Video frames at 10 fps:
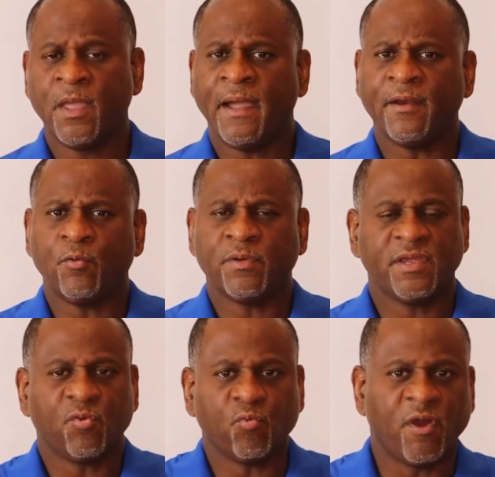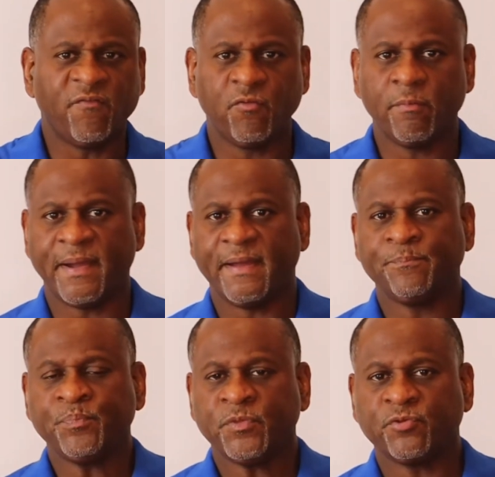I don't want to get ruffled by
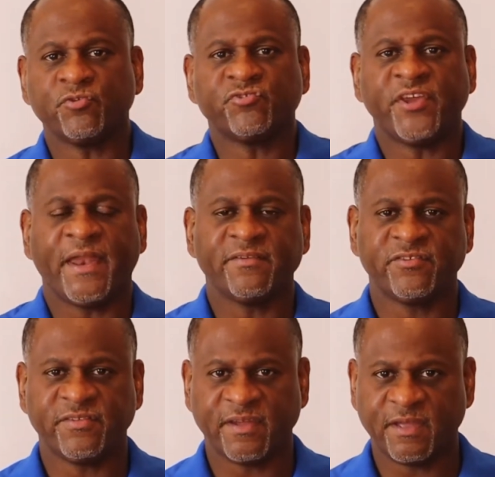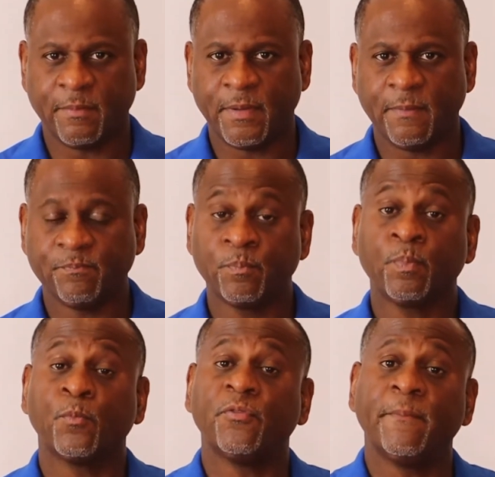little challenges that come up.
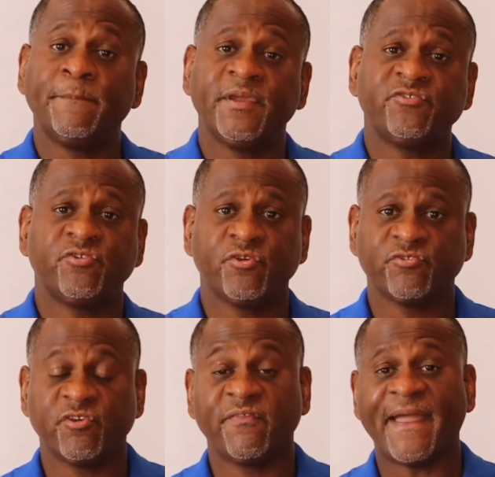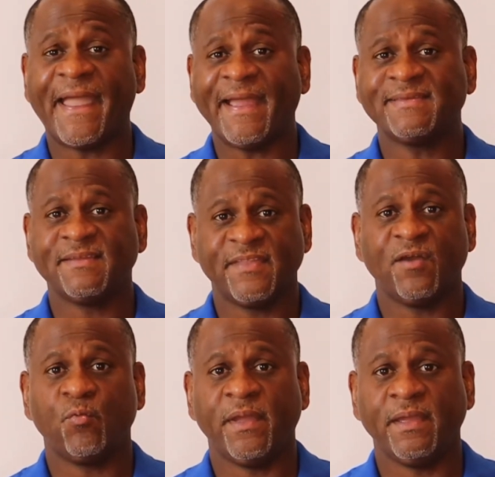Well, then picture yourself acting
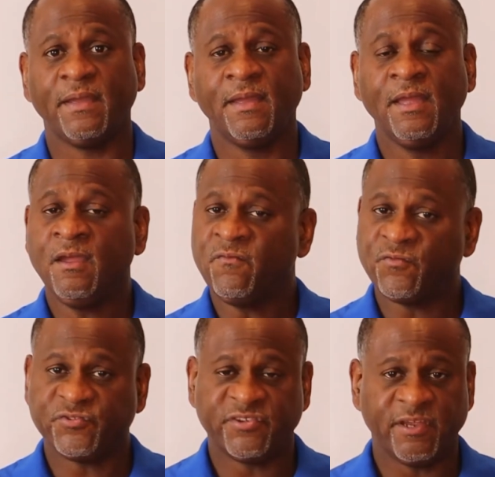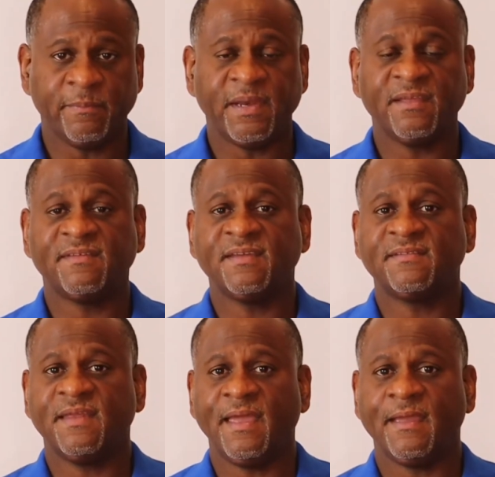that way for 10 minutes
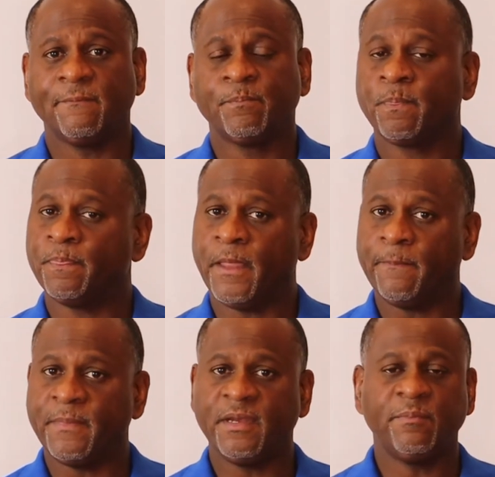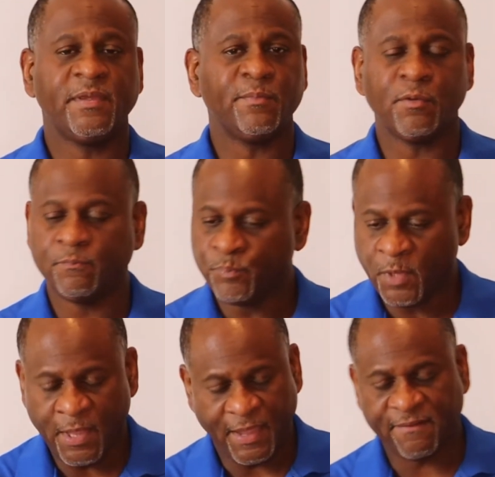each day. Now, many people
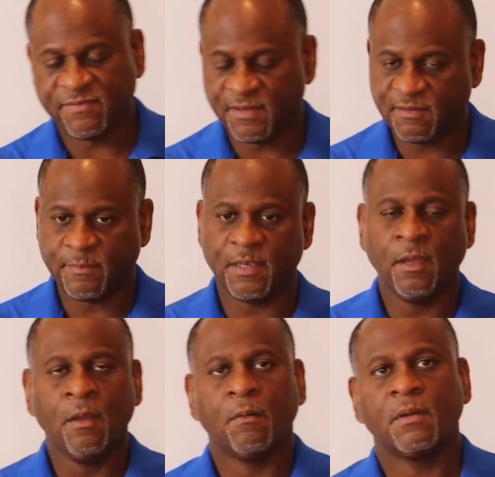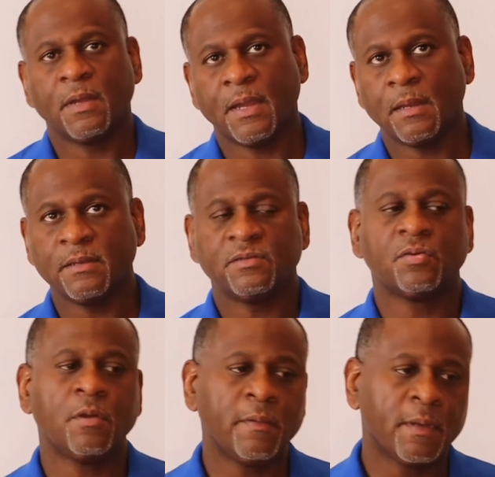have said to me, Well, golly,
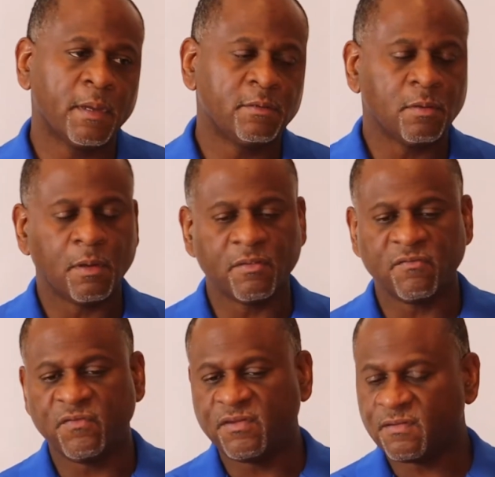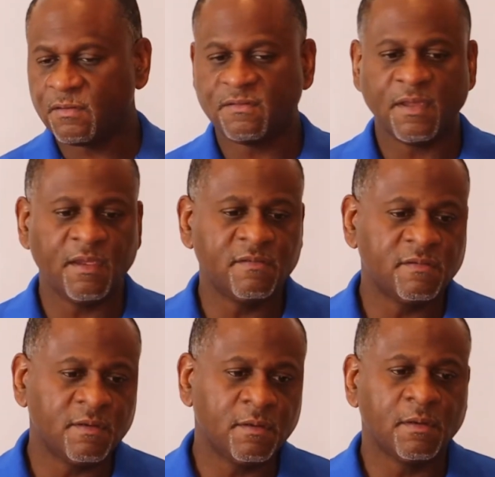Troy, we gotta do all this
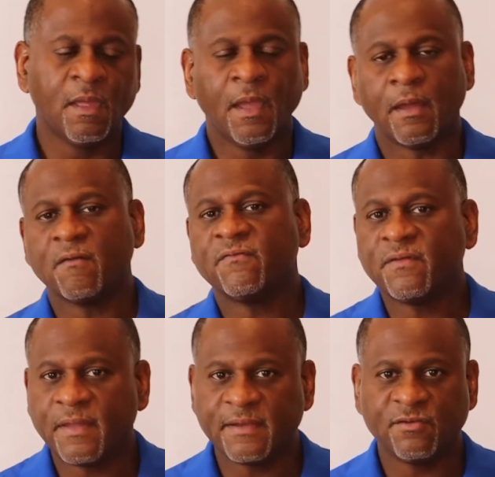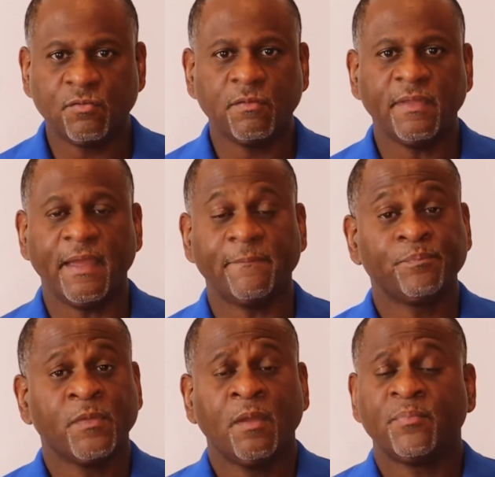visualization, and I don't feel like doing that.
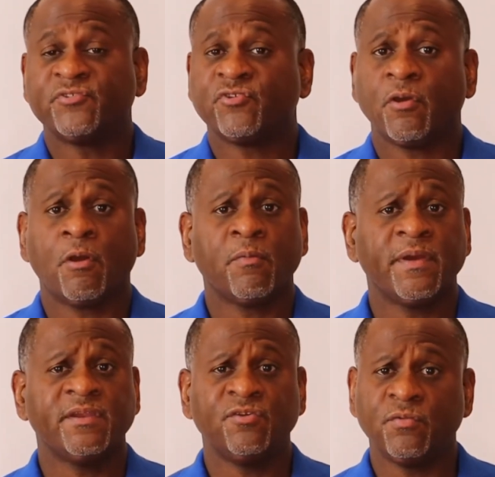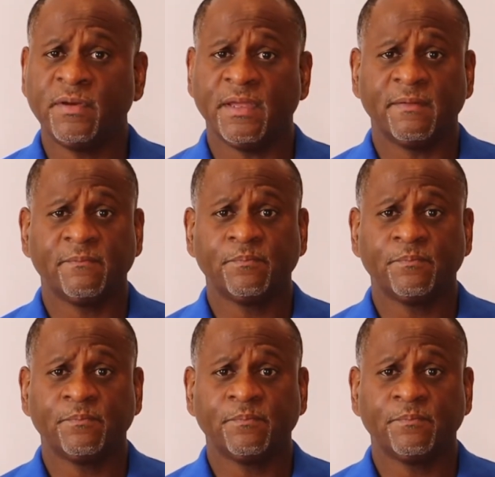But you're already doing it.